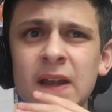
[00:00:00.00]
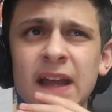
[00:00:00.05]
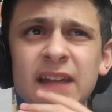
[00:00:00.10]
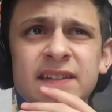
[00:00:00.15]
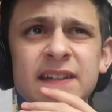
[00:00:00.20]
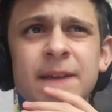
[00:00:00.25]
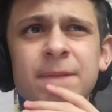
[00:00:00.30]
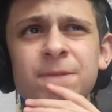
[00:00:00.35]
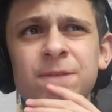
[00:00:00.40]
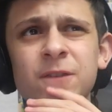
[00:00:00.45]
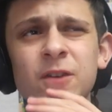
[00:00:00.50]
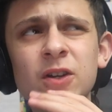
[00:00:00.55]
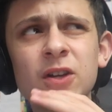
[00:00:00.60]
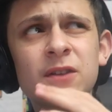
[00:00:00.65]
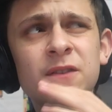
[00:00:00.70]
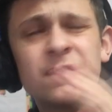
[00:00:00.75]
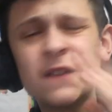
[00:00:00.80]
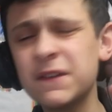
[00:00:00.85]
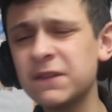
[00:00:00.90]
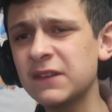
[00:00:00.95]
Let's aim
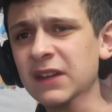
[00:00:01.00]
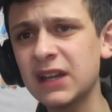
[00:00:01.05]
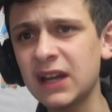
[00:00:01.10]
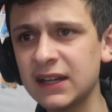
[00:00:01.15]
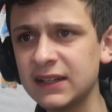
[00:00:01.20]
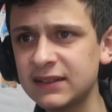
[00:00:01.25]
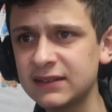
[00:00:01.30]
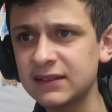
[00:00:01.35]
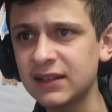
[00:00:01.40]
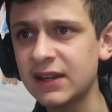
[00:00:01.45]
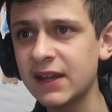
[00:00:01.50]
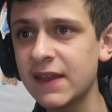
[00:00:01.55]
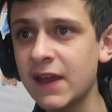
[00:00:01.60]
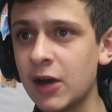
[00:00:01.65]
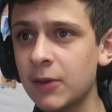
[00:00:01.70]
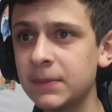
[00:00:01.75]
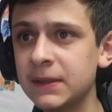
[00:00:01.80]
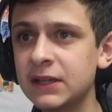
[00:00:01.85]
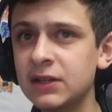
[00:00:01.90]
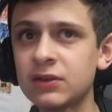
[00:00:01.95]
for fifty likes today,
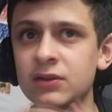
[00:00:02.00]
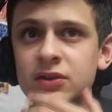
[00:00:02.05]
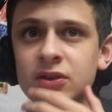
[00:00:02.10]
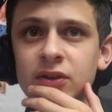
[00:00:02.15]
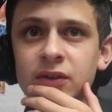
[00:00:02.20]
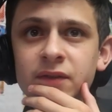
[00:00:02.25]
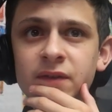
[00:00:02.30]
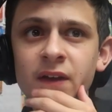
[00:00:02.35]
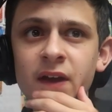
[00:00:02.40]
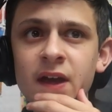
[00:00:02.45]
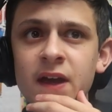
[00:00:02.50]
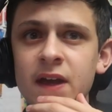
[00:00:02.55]
that'll be good enough.